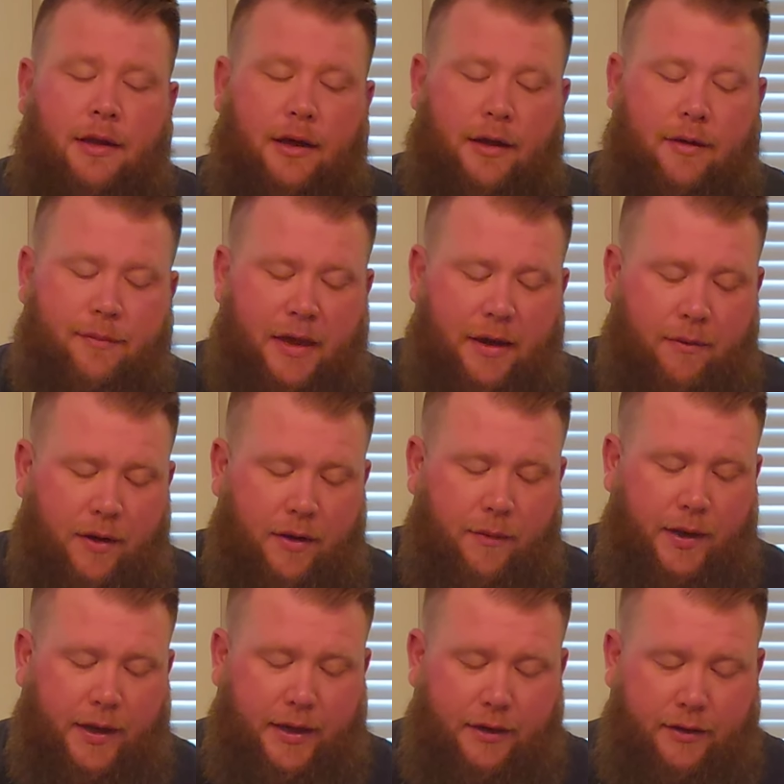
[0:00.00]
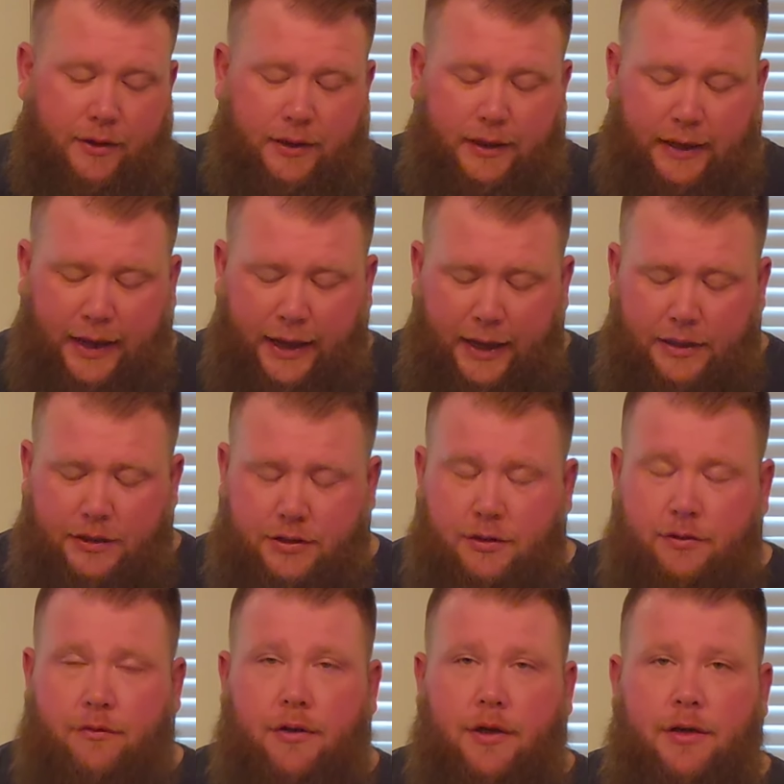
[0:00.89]
Um, that way we can
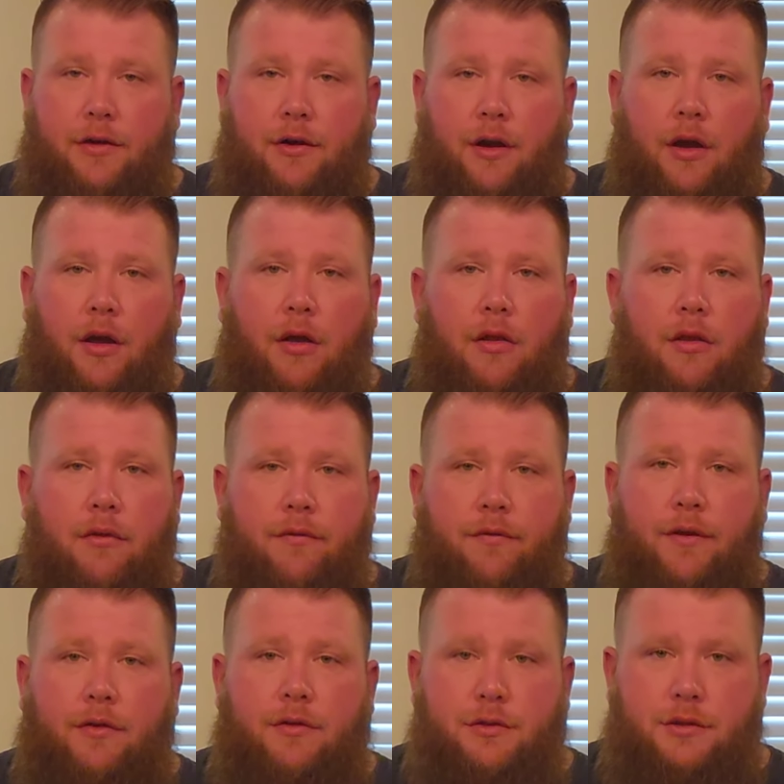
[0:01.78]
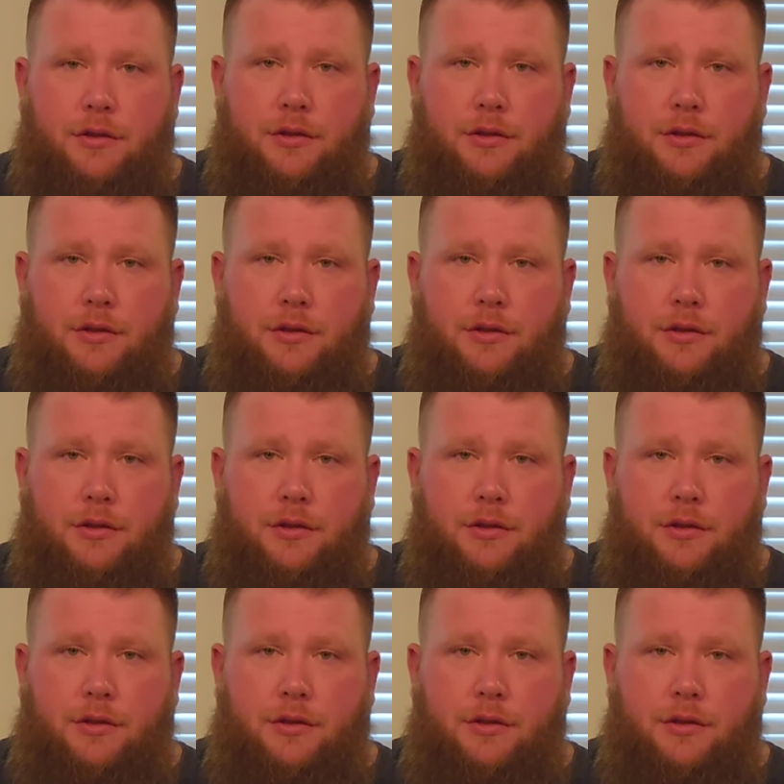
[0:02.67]
catch and render all of those